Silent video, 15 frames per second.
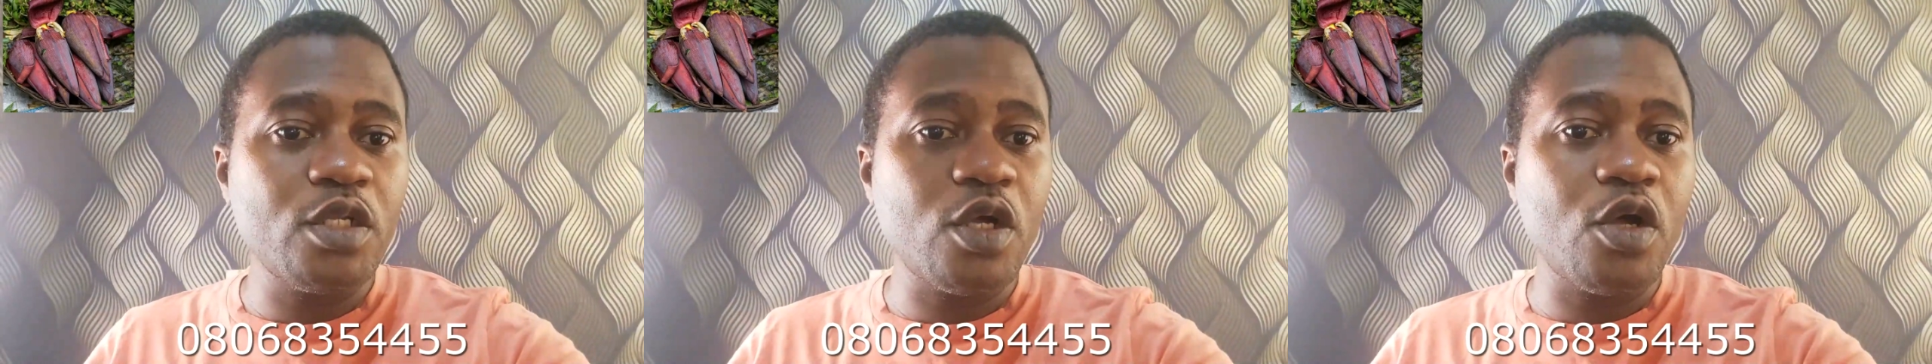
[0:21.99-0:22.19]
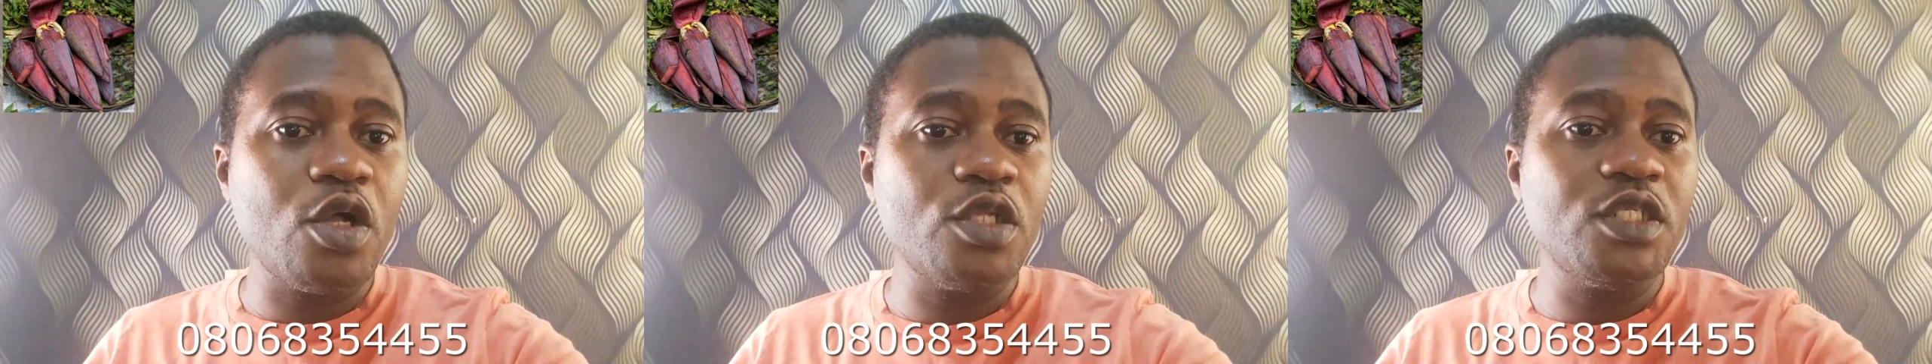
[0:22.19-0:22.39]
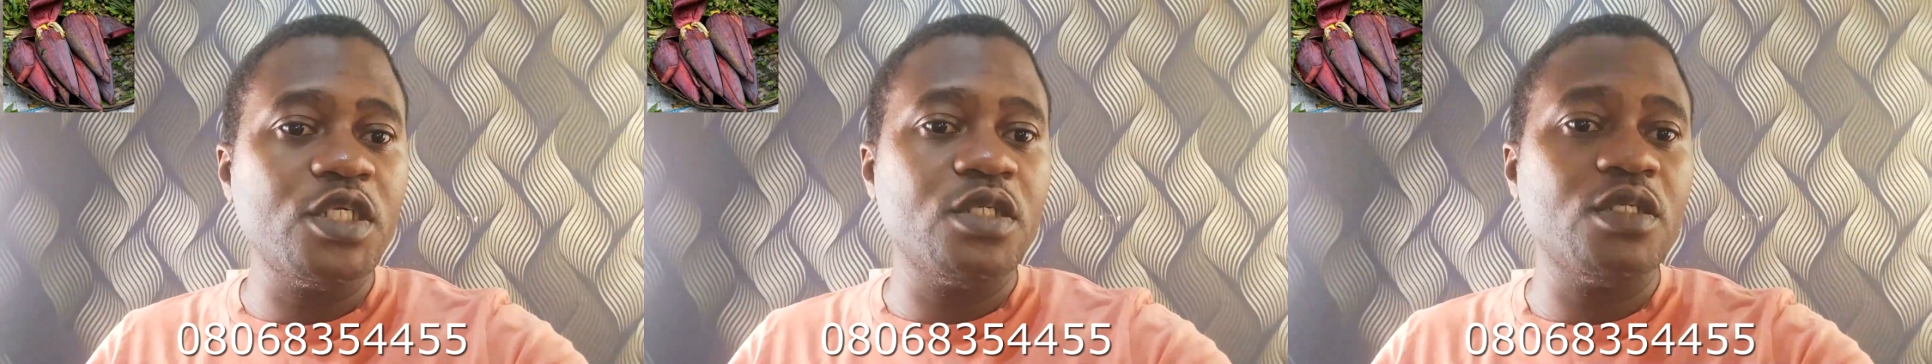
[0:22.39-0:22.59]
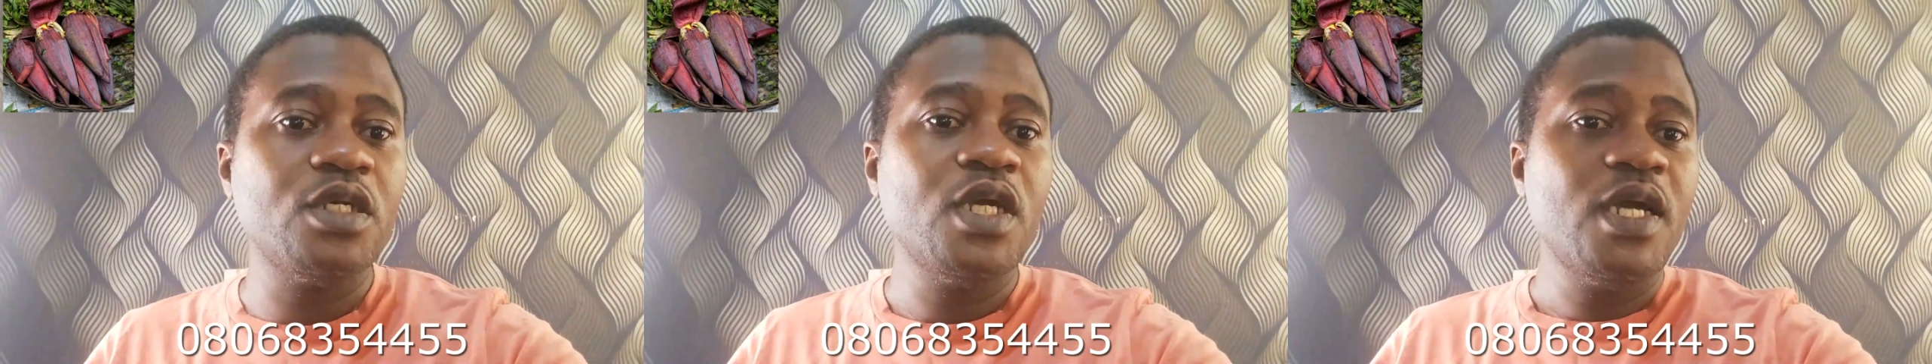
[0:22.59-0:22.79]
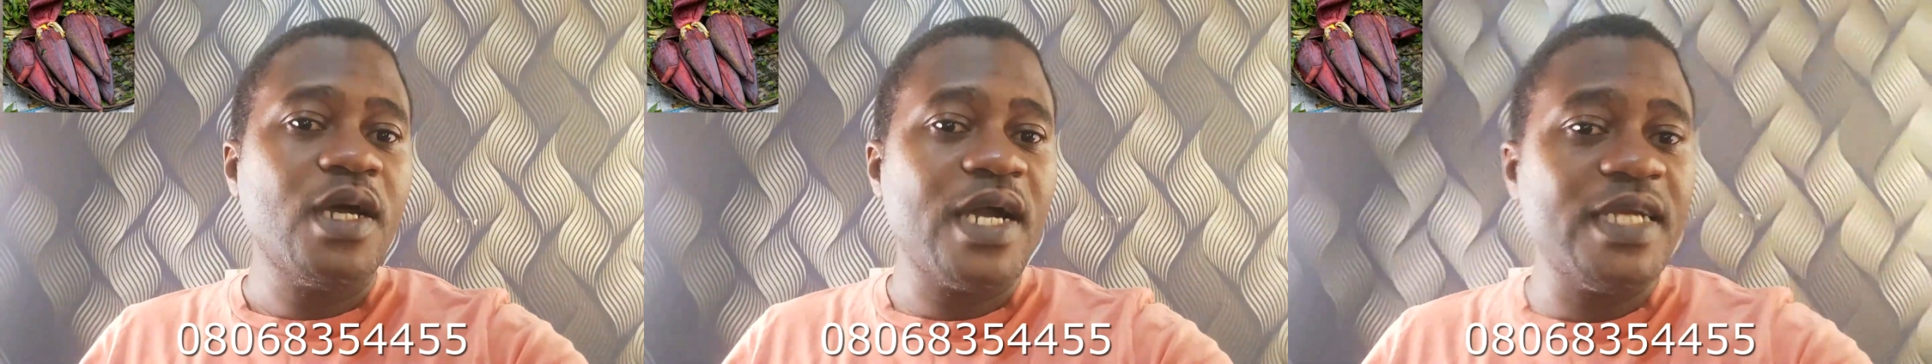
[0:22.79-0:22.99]
all the
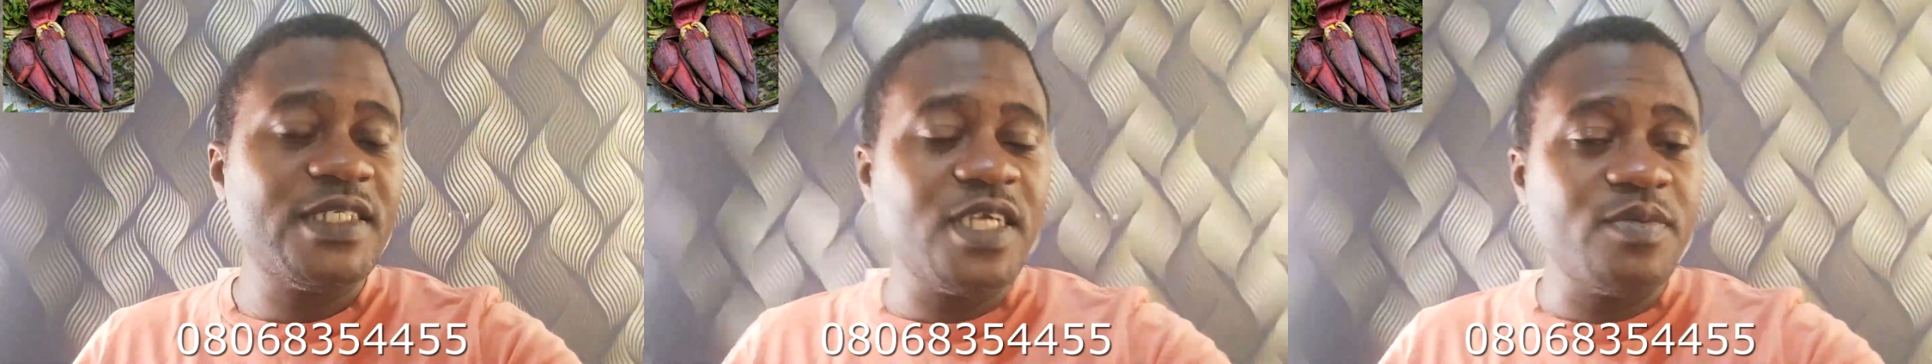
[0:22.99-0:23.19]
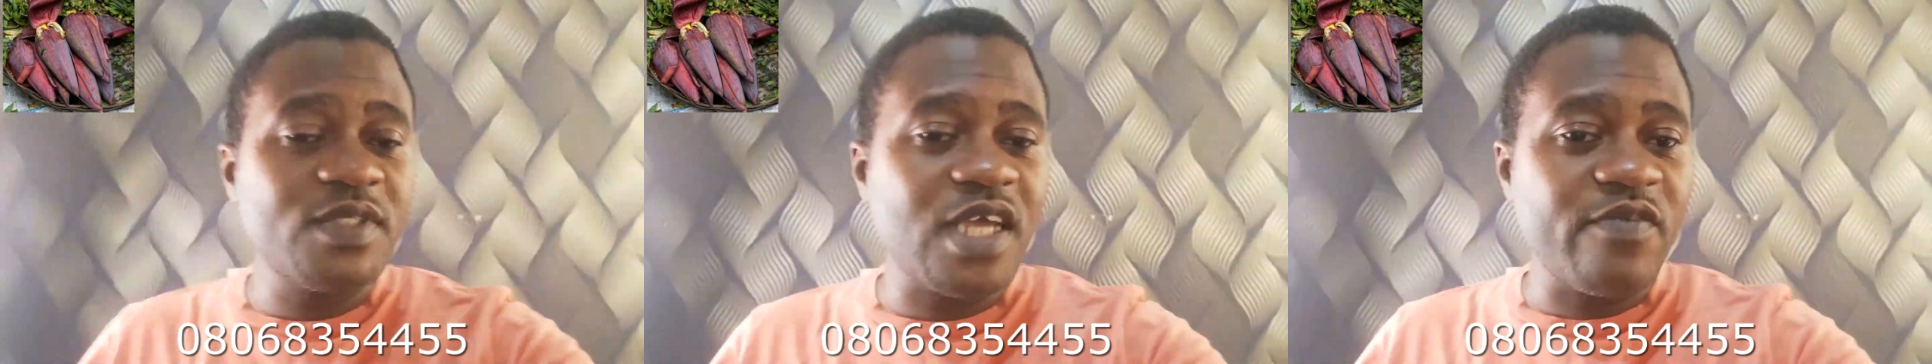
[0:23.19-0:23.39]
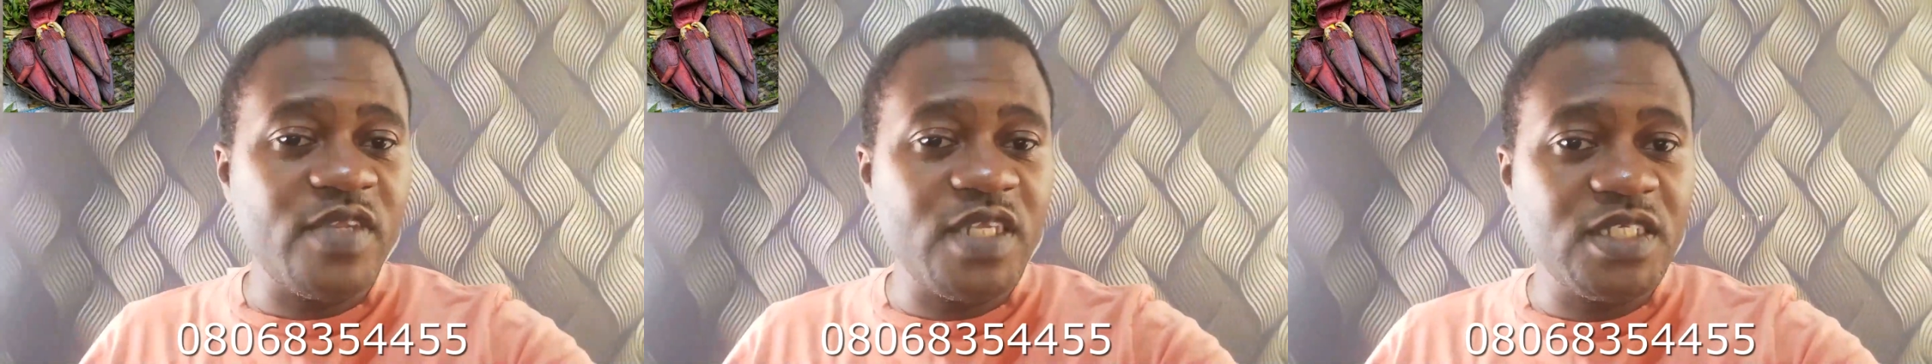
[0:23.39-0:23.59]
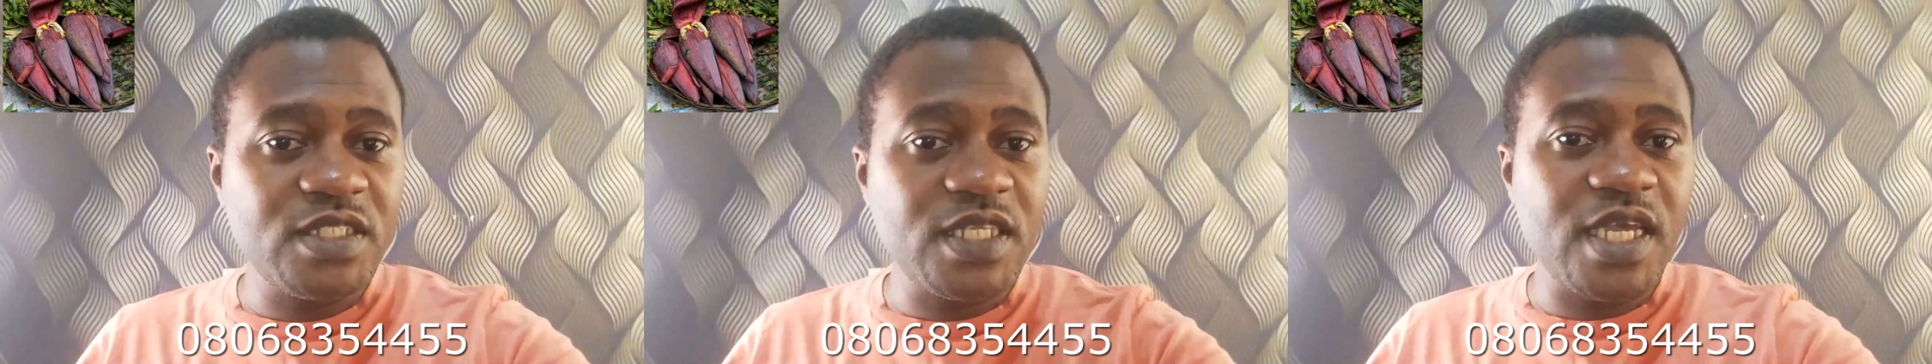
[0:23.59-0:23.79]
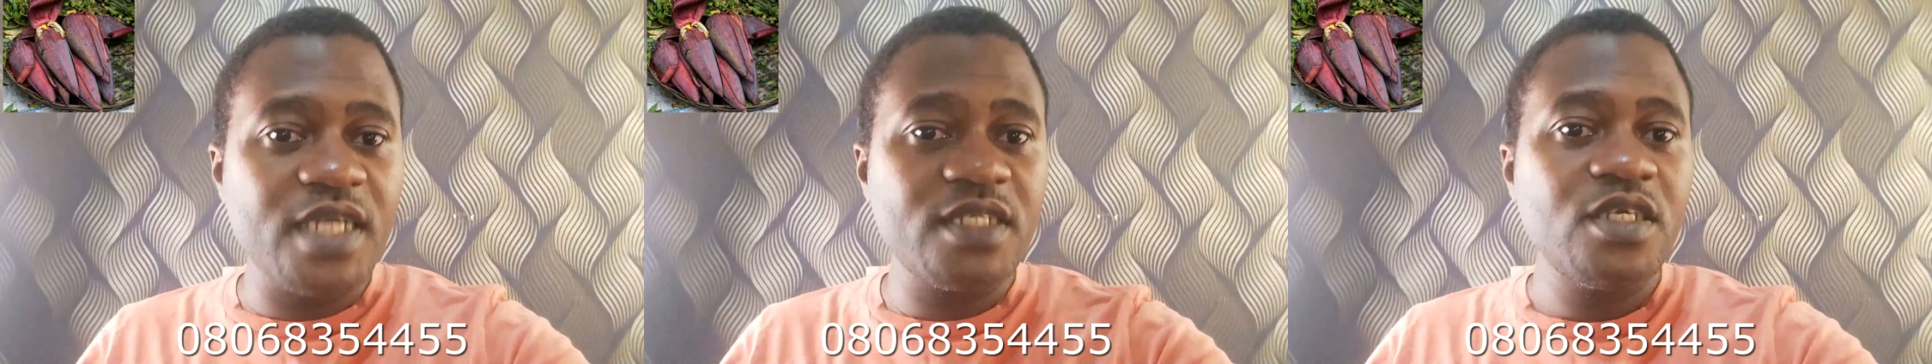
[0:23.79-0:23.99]
items I've
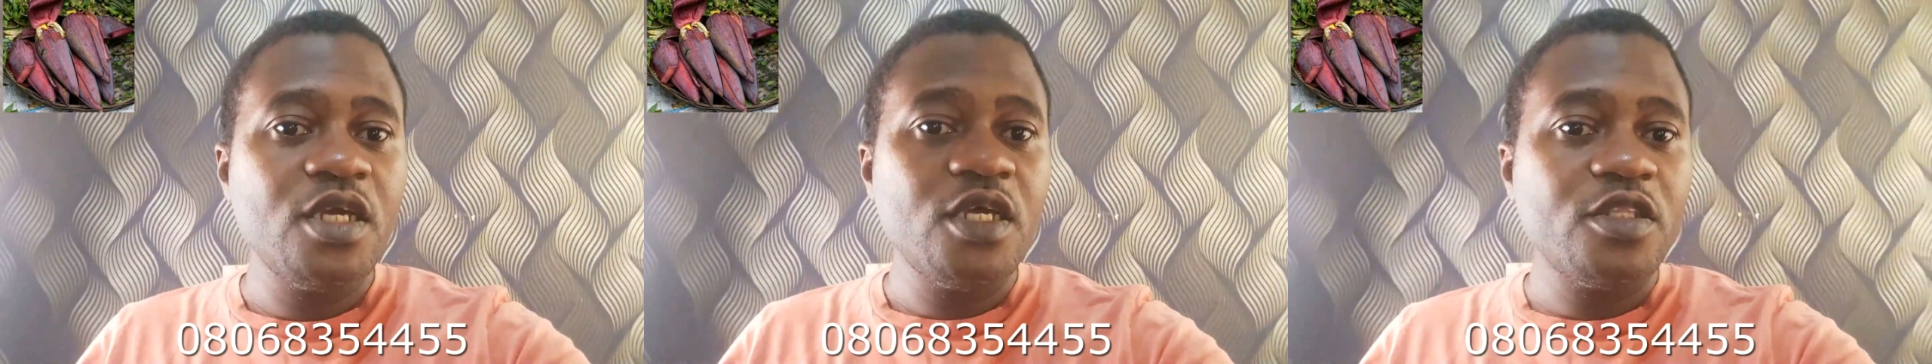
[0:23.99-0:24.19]
listed: